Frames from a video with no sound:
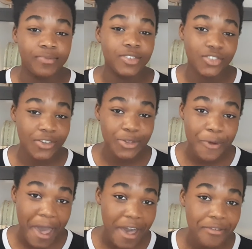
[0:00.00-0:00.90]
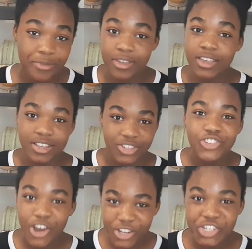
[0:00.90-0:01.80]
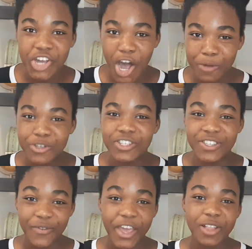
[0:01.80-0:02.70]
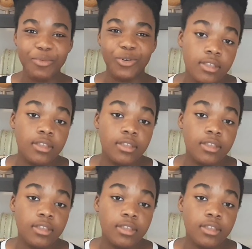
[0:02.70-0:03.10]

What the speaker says: So you have charging options available.